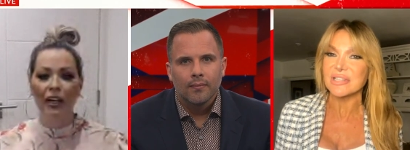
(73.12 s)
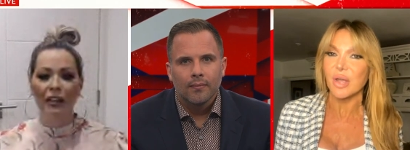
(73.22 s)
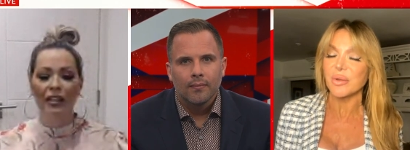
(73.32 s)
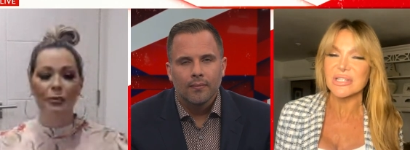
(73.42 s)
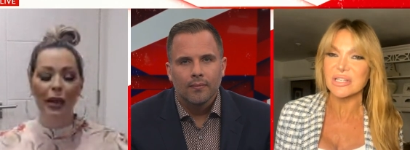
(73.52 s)
Speaker 1: So,
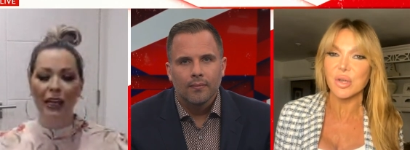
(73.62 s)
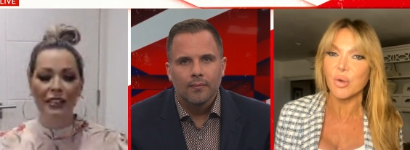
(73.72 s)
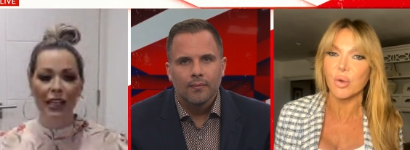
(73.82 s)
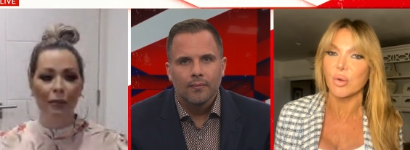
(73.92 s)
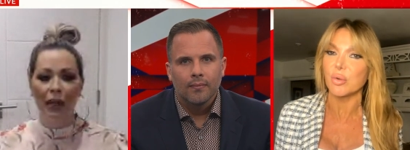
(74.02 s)
so
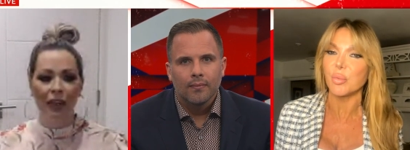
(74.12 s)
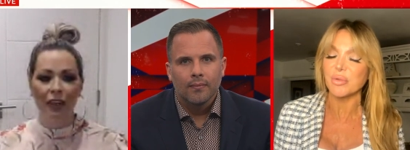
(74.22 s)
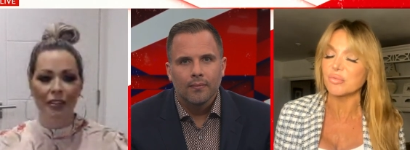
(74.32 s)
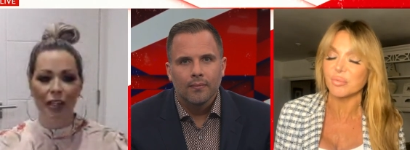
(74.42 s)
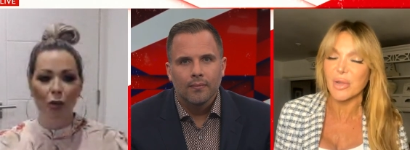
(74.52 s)
what? When,
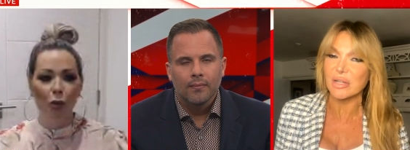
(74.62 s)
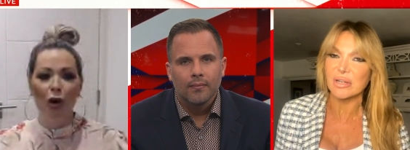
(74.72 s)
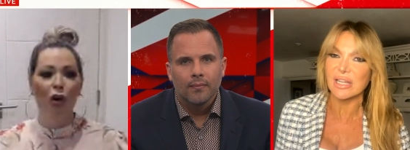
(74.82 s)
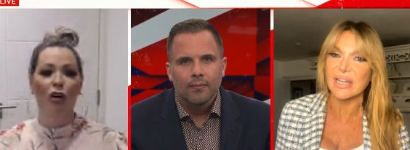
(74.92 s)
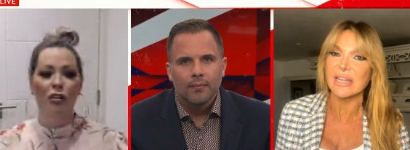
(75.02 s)
so when
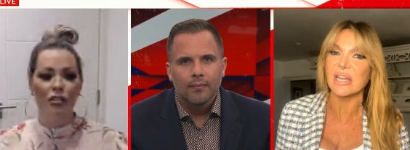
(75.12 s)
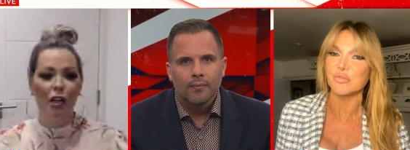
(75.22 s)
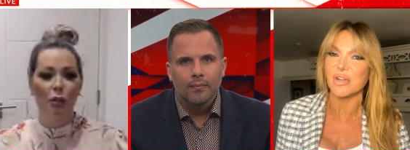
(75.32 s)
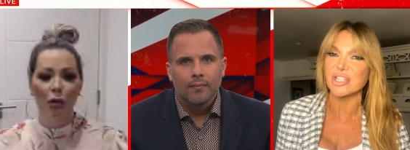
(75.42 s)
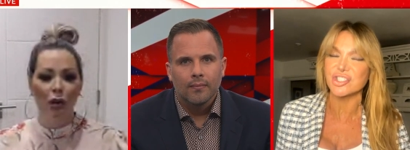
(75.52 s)
Coleen had
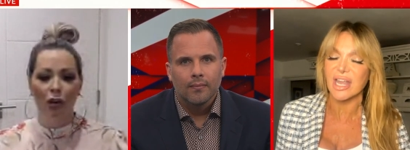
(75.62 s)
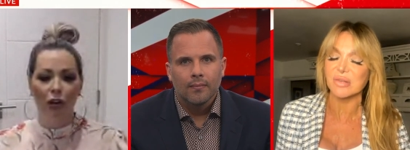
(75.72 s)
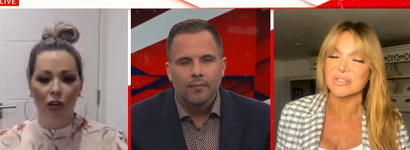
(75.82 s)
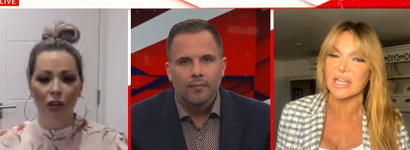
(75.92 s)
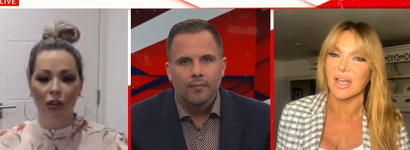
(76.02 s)
reached out
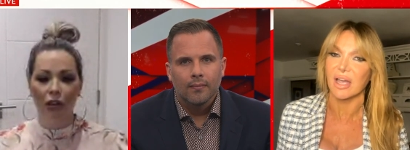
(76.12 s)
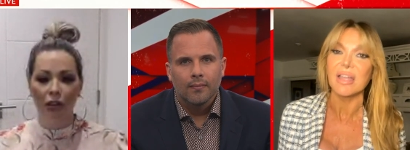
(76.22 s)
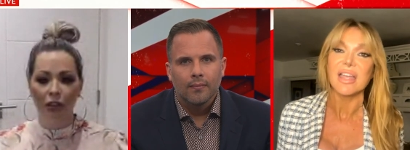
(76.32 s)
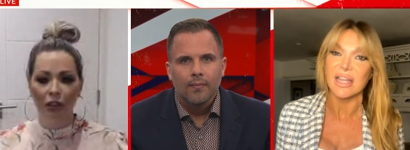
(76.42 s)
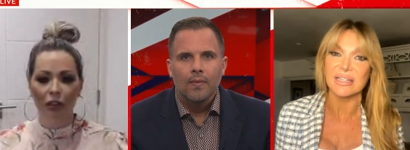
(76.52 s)
to her
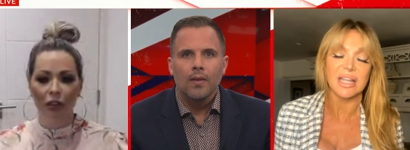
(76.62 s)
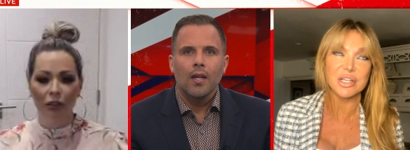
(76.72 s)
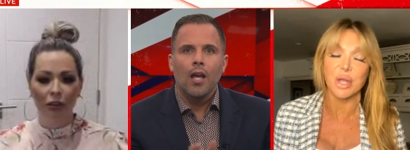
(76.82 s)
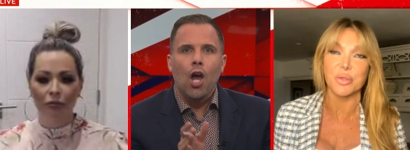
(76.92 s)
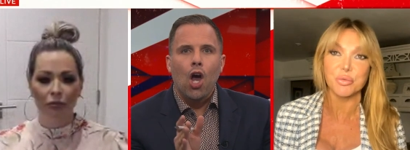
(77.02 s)
and you
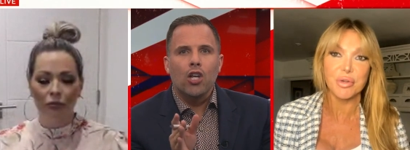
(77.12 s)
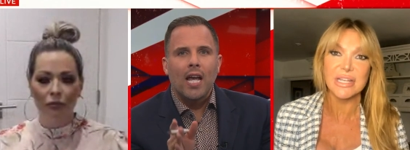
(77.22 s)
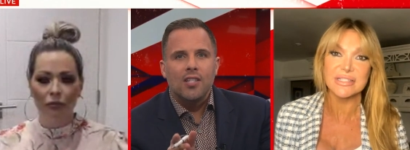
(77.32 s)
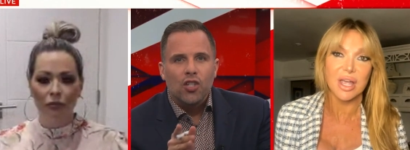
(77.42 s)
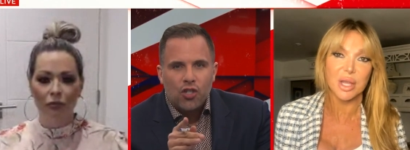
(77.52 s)
know three.
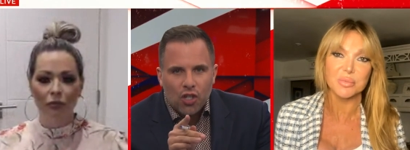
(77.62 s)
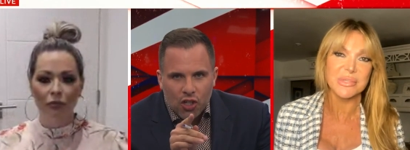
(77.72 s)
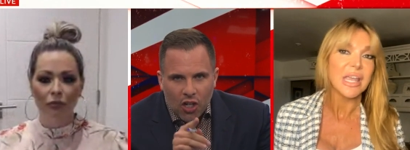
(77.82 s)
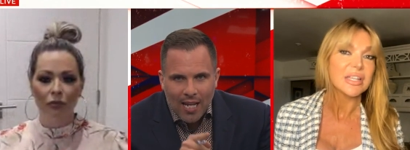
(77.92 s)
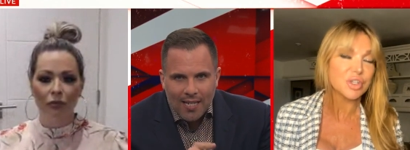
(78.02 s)
Okay, so so,
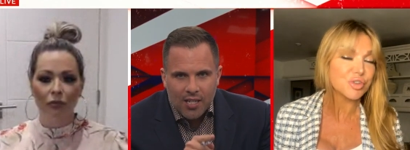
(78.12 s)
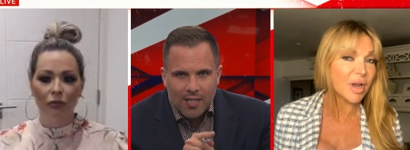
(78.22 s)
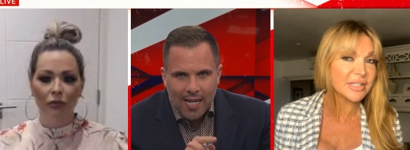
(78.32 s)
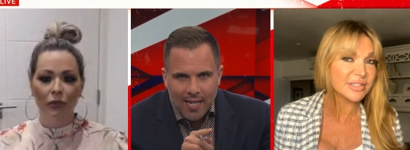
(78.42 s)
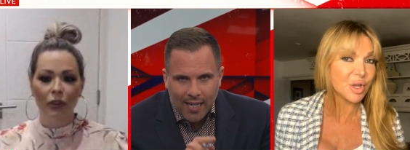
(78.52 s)
so let's
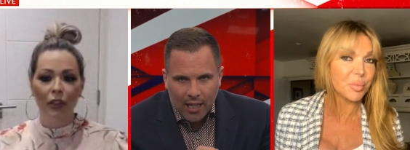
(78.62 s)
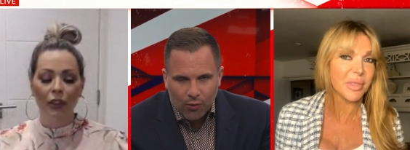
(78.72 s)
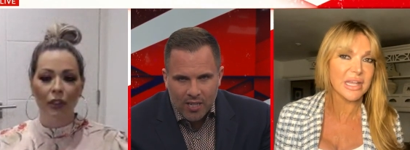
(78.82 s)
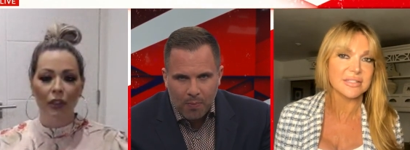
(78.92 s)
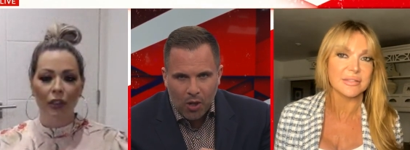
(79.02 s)
just let
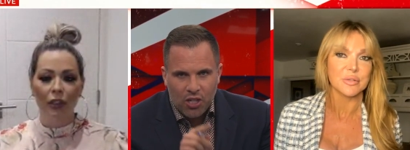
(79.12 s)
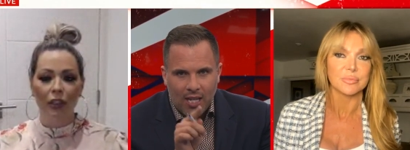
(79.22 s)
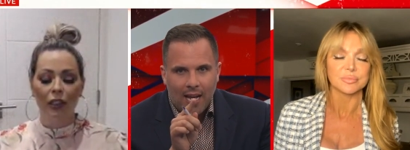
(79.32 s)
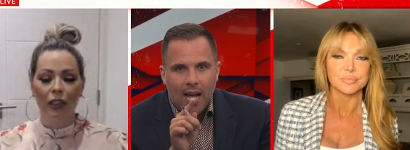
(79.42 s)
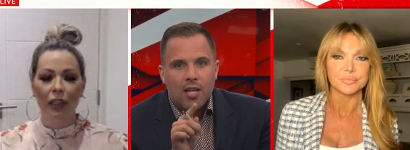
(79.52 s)
Speaker 2: Nicola respond to
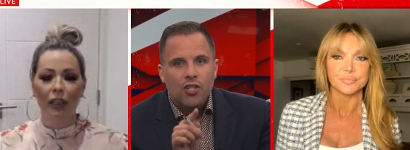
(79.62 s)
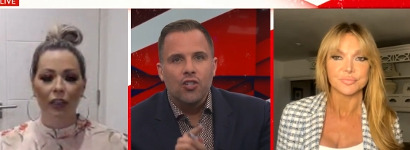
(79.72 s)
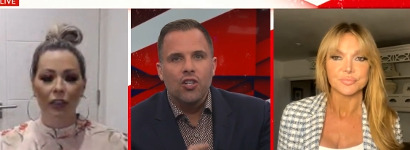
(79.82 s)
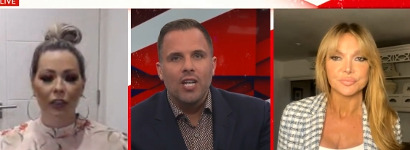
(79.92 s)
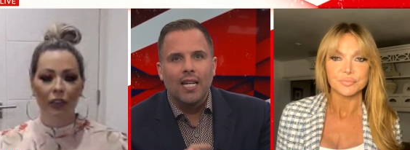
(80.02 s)
that.
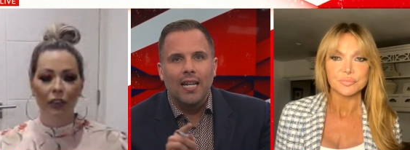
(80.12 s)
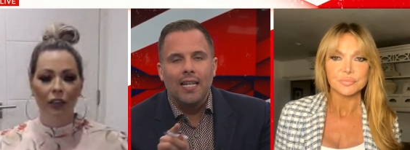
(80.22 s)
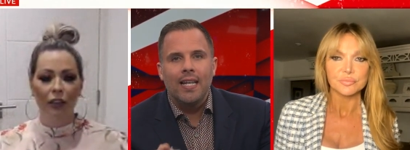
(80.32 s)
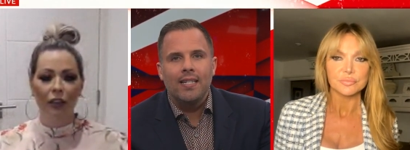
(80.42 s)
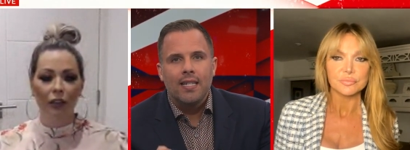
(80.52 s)
So so Nicola,
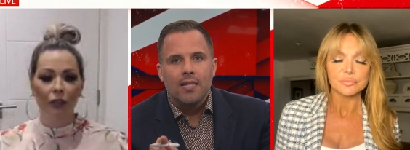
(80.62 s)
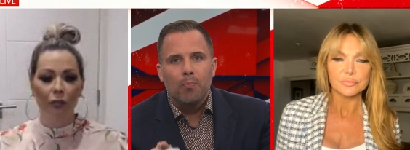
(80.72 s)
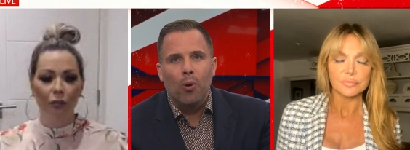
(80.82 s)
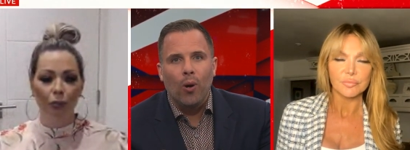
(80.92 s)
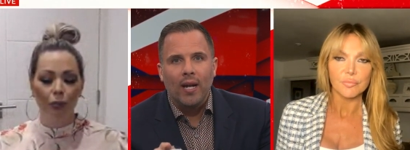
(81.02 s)
Lizzie's
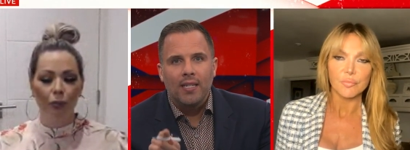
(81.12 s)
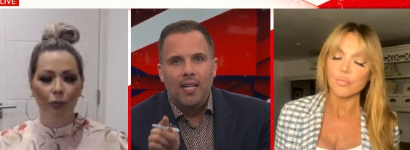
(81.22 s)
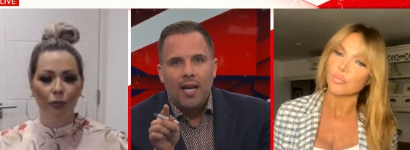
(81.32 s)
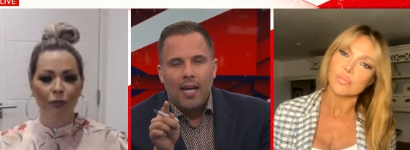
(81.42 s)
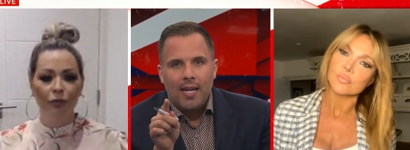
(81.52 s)
point
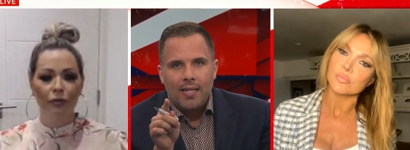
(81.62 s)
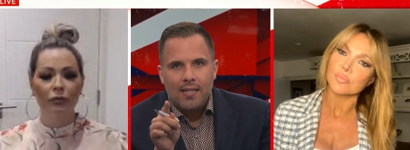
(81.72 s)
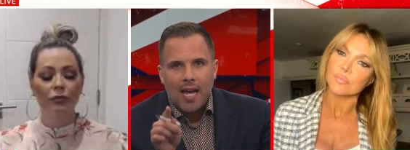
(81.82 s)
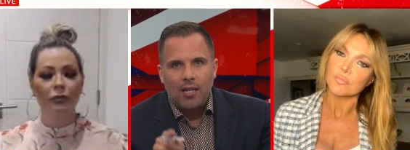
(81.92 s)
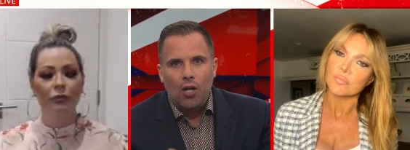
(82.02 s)

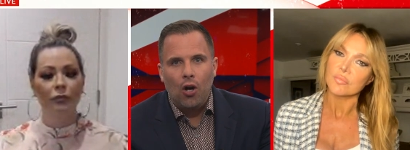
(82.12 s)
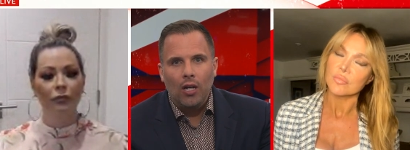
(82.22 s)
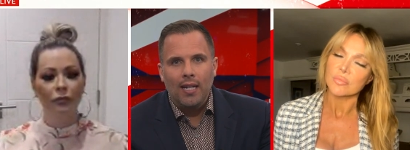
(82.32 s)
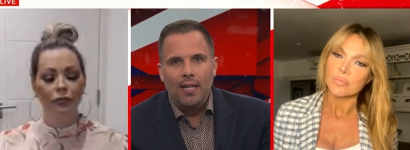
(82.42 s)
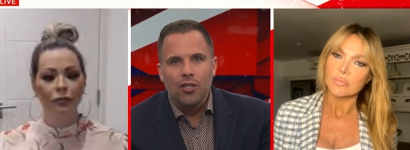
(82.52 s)
is that
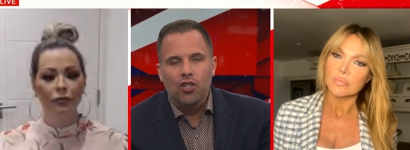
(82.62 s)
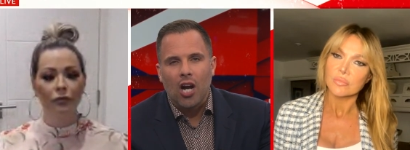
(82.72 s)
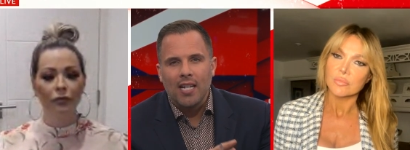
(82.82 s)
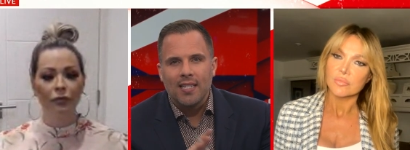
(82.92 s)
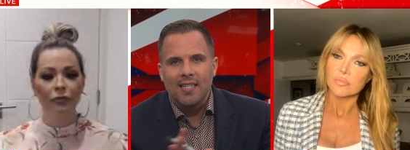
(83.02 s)
Coleen
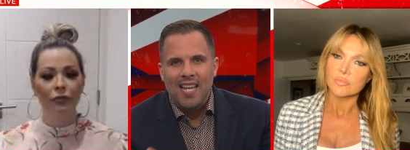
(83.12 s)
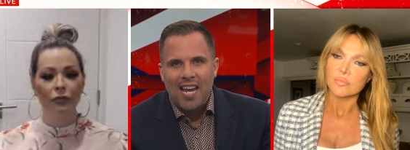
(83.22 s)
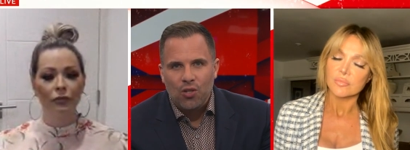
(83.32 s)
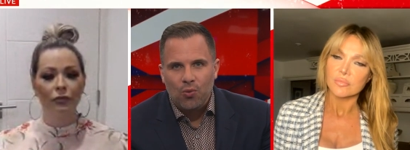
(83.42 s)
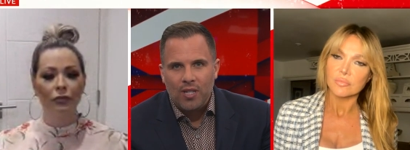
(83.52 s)
tried to
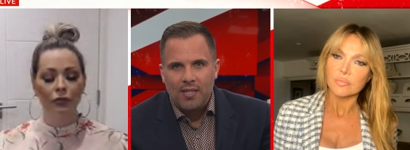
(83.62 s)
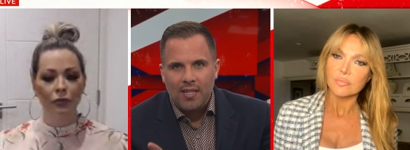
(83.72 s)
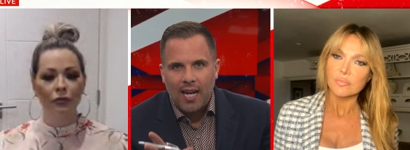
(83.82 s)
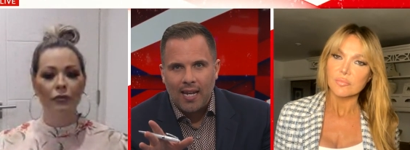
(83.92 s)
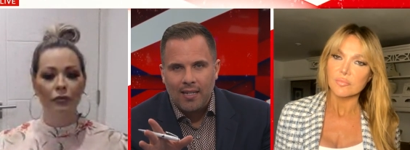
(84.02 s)
settle
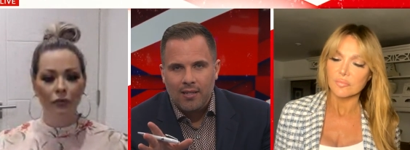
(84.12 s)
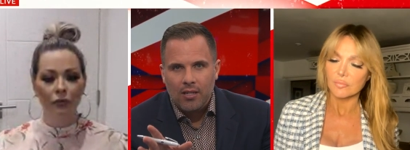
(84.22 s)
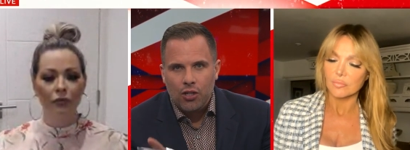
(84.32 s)
this case